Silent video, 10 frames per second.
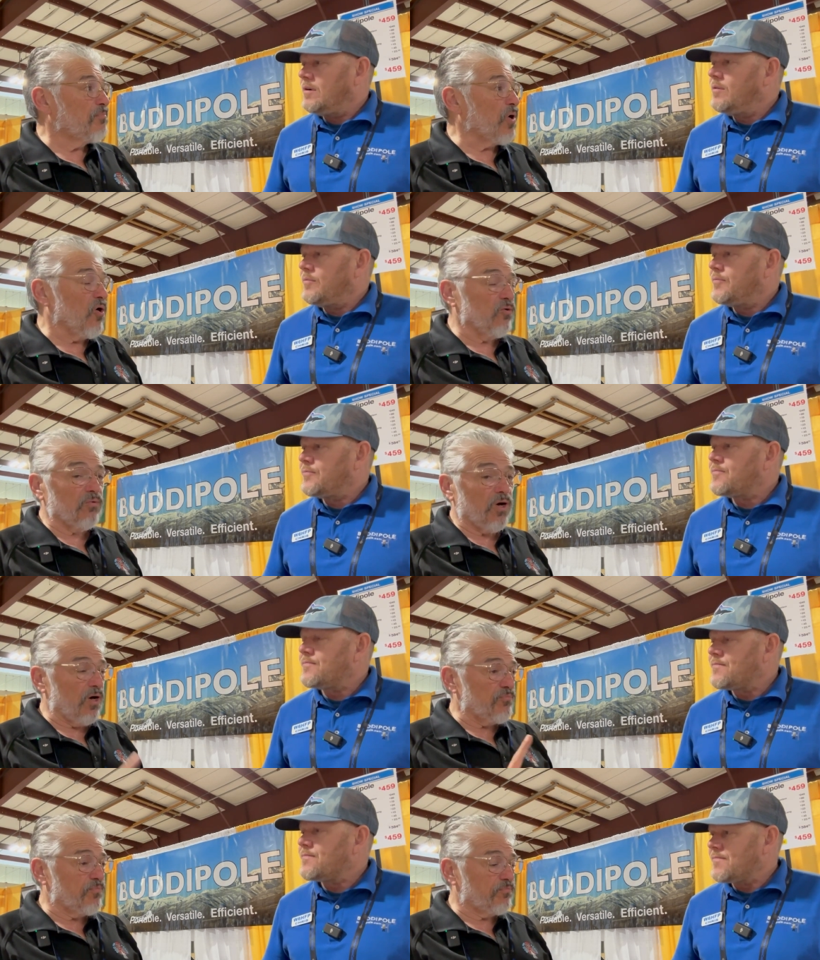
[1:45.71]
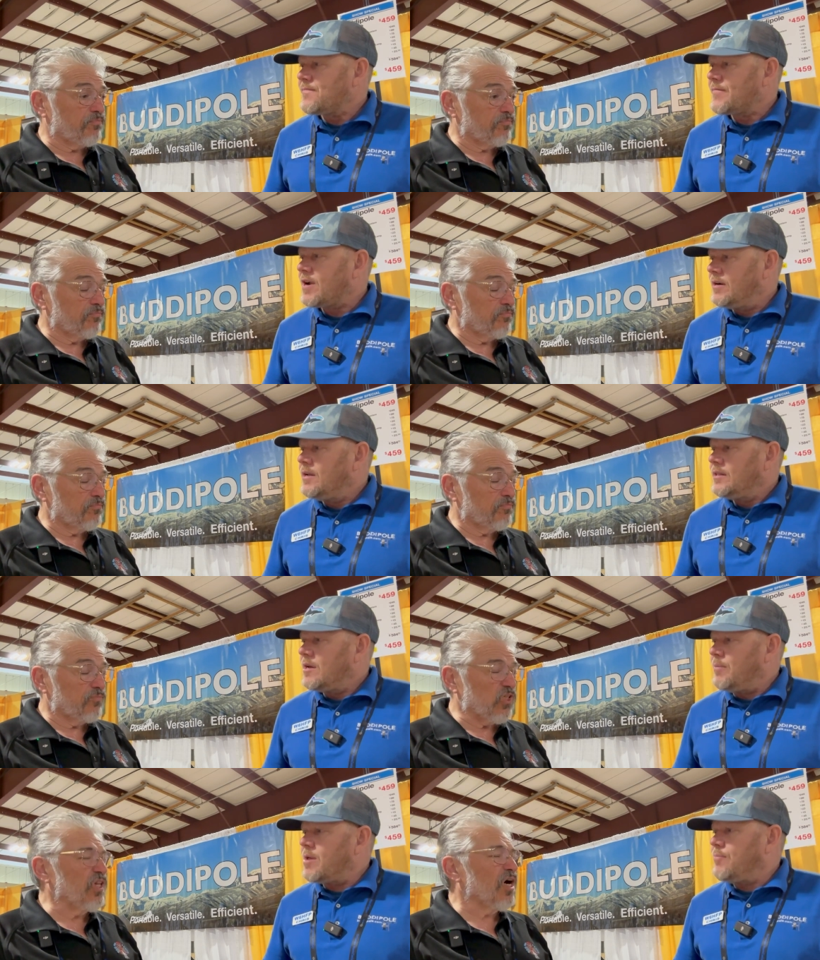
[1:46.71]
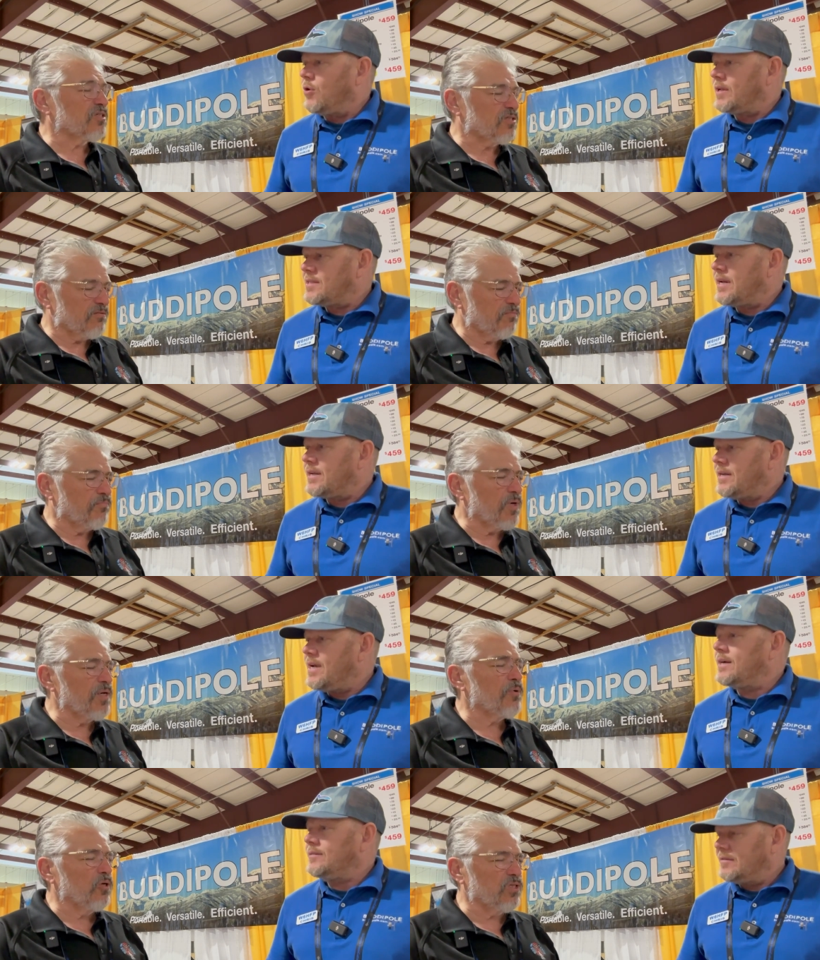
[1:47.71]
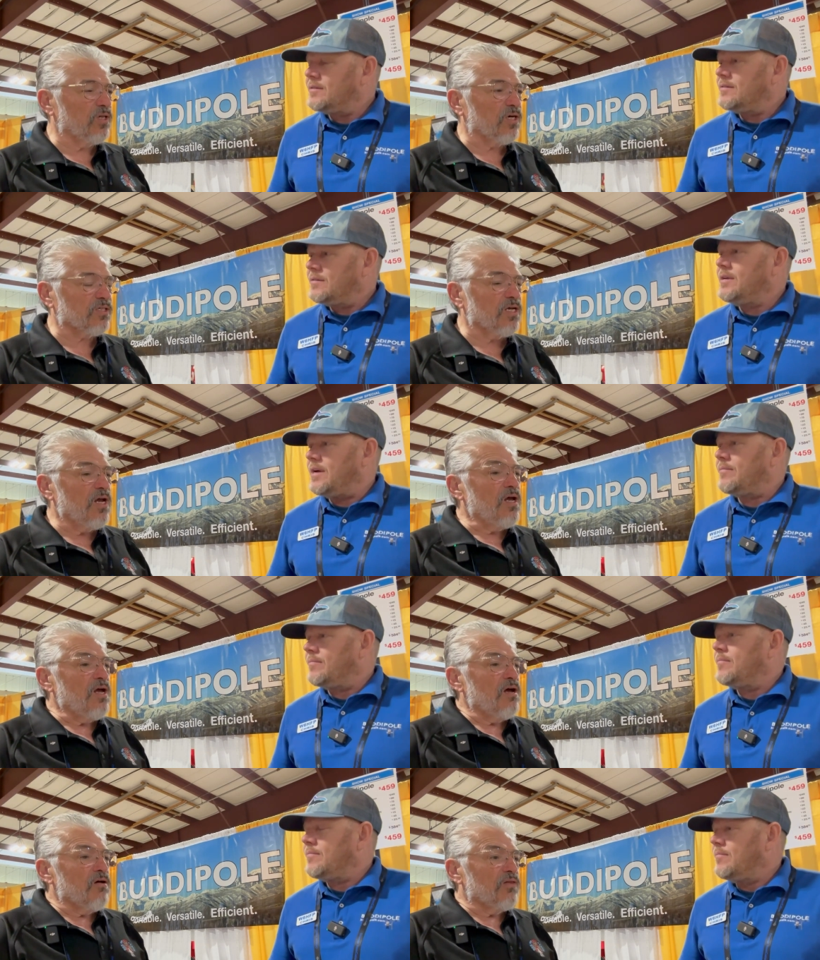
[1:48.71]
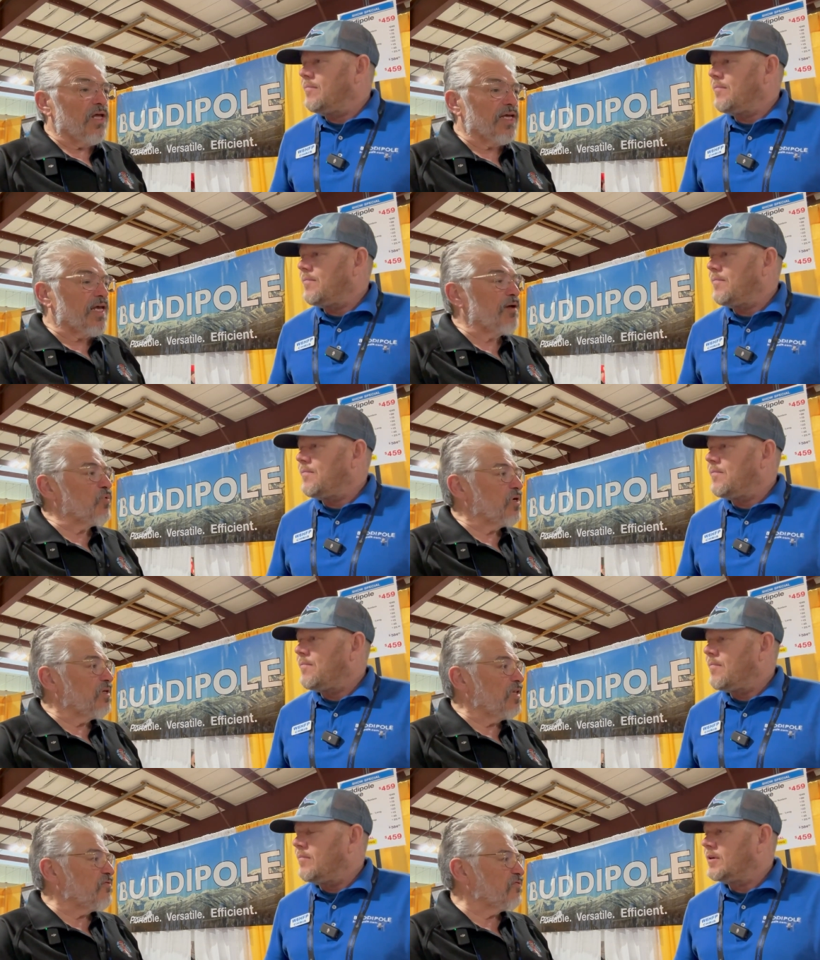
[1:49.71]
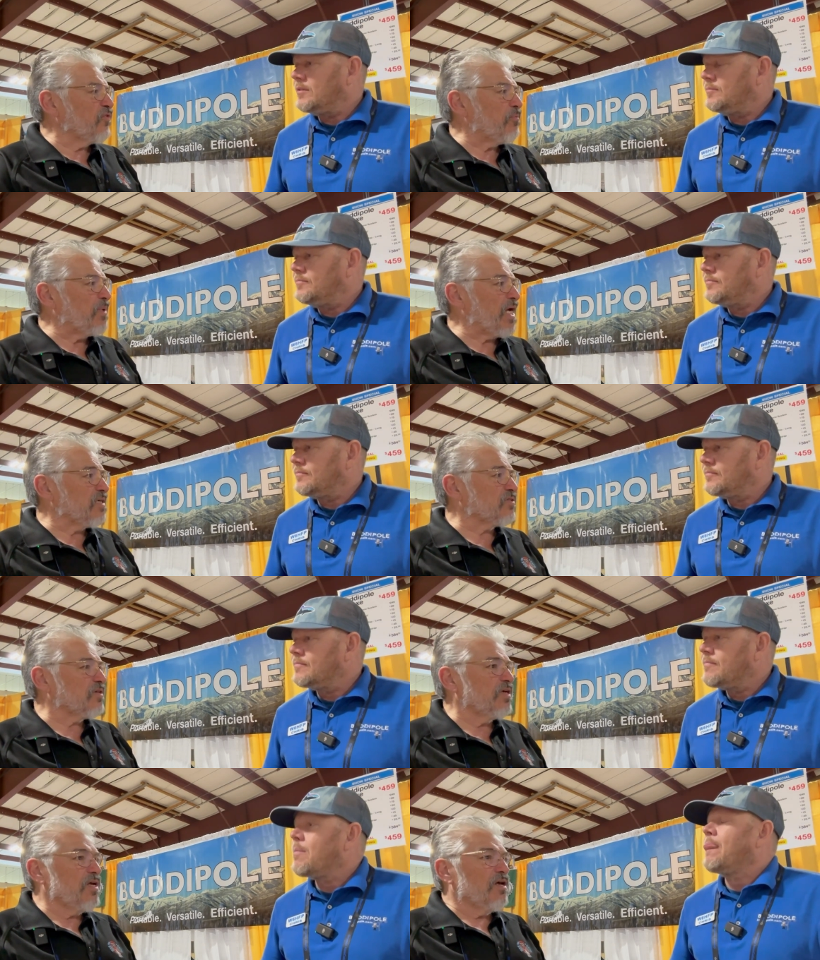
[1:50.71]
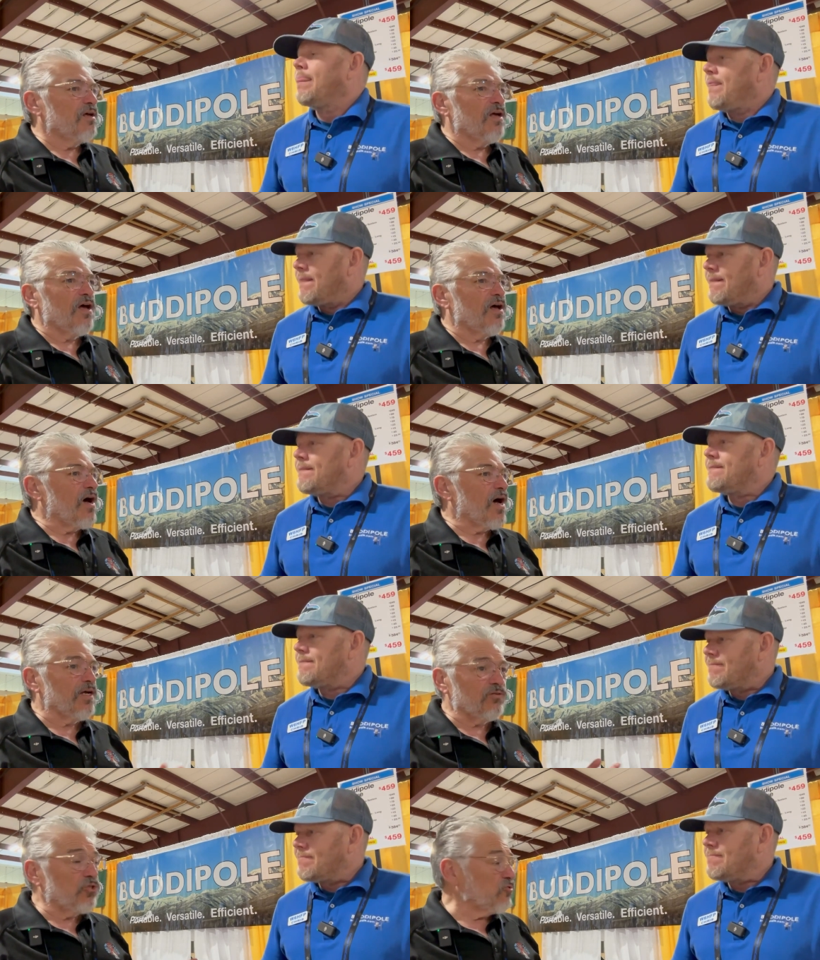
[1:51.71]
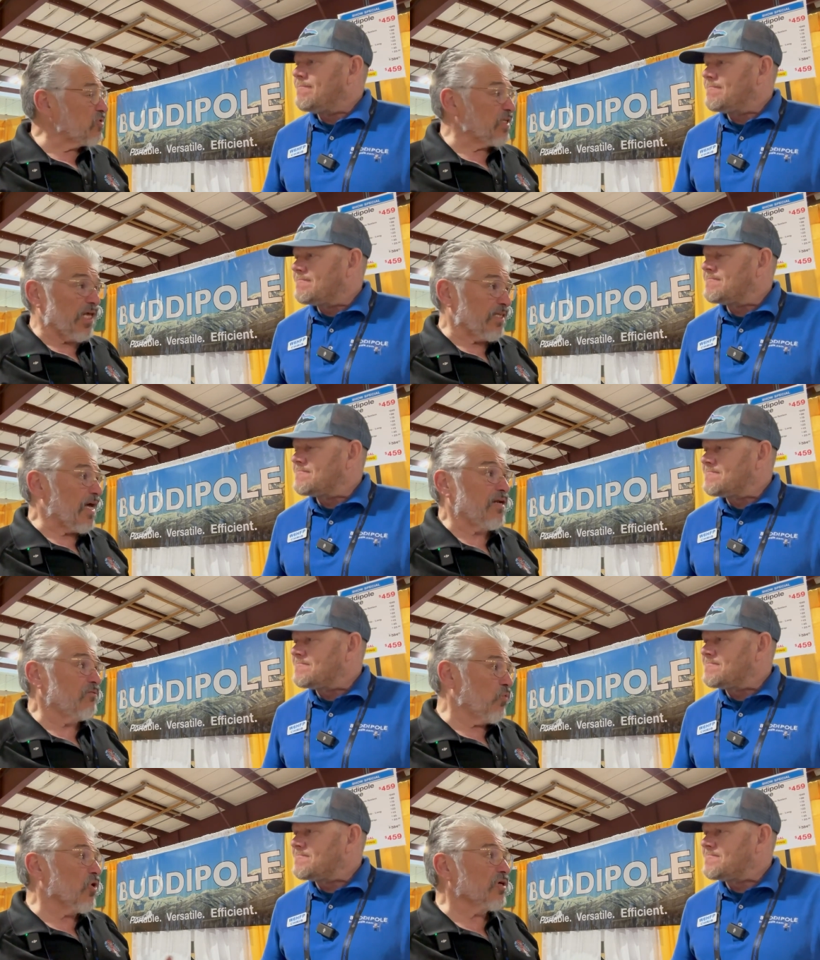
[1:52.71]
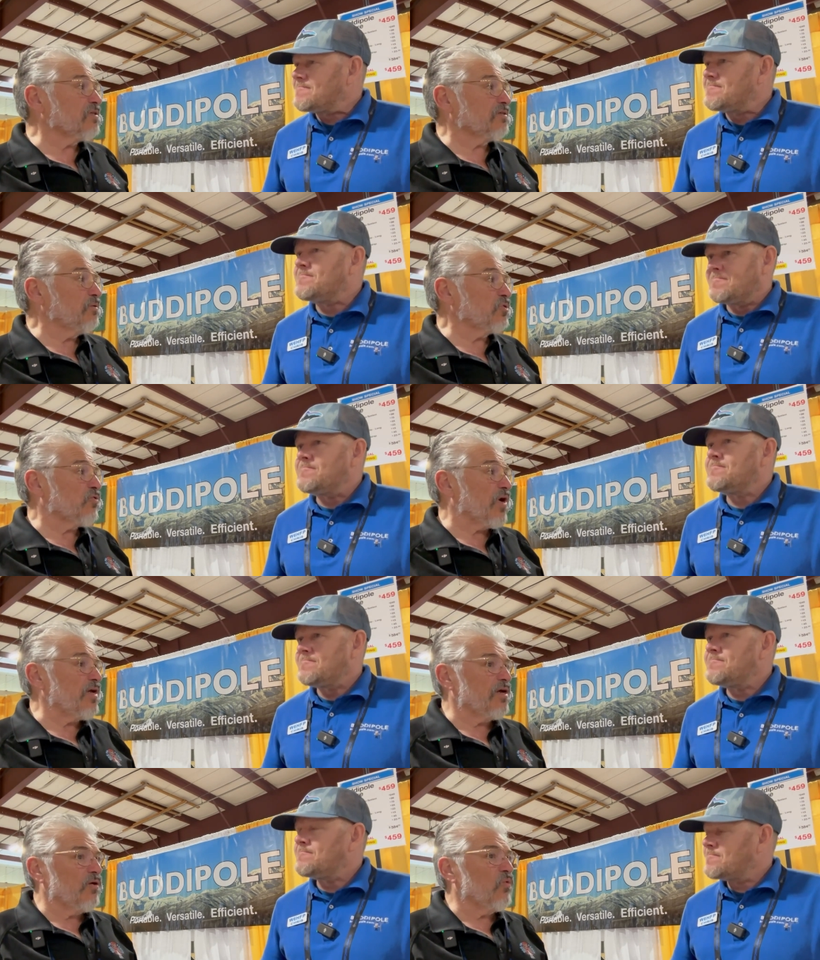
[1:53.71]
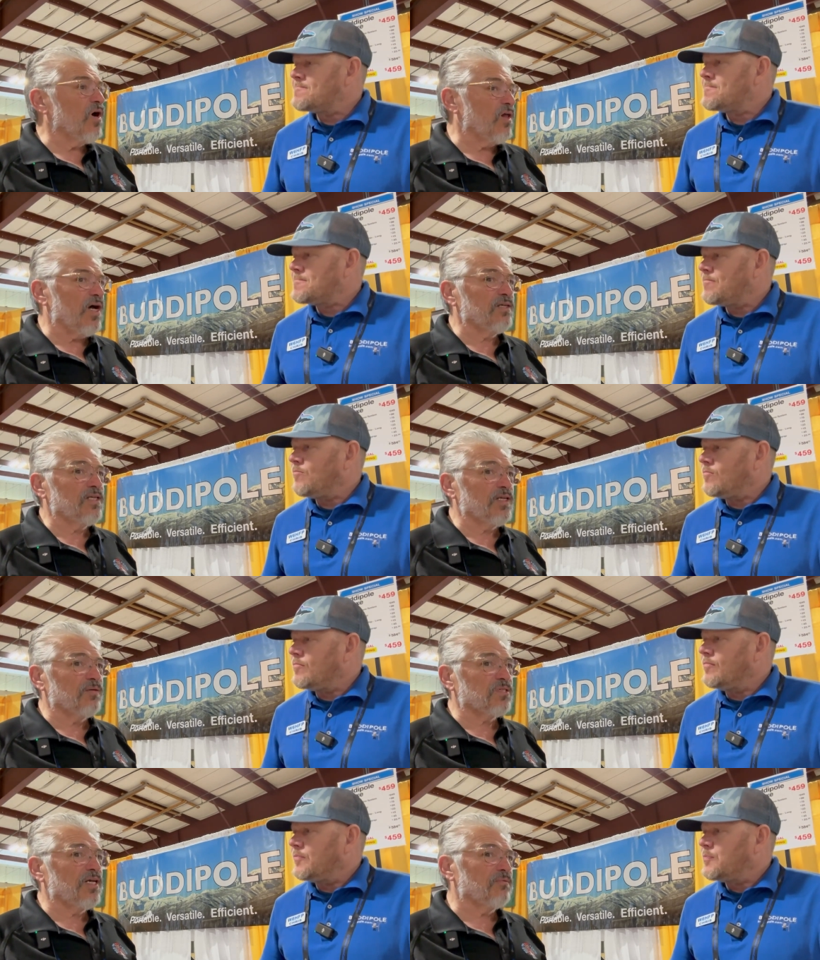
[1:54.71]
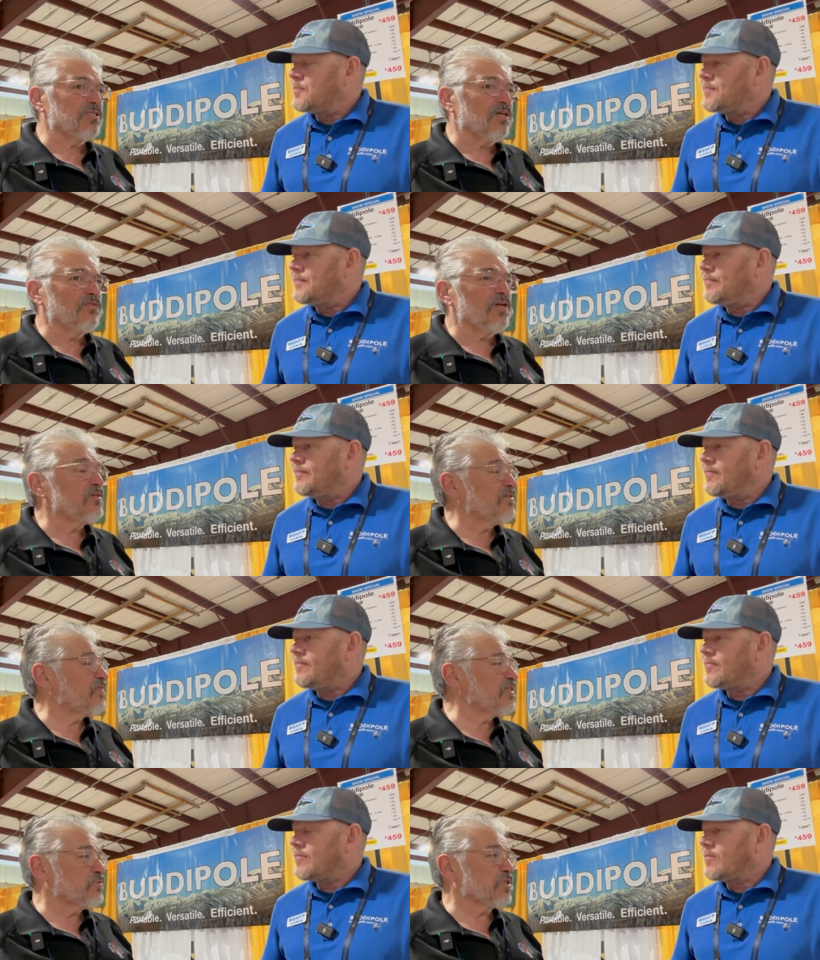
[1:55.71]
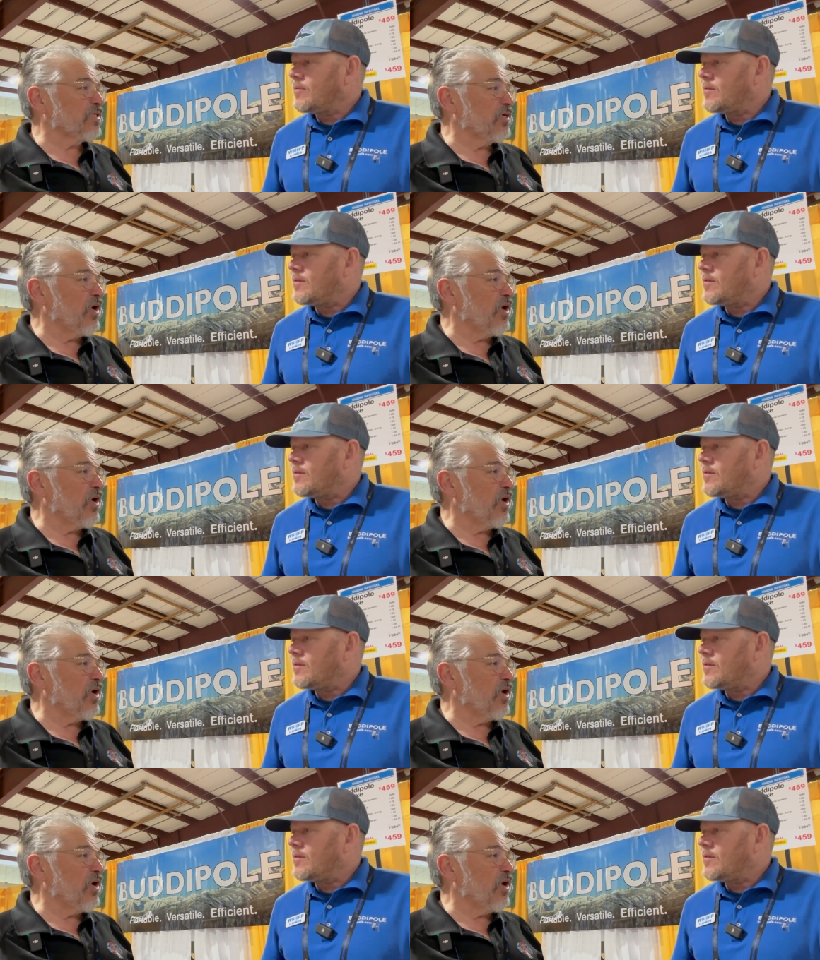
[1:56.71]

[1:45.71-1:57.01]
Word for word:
Speaker 1: Pole. Uh, the Buddipole antenna. Buddy yeah. Pole Deluxe. Yep. It came with an 11 foot mast. I used it like that. It worked. It was great. Well, I ended up saying to myself, you know, this, this was a little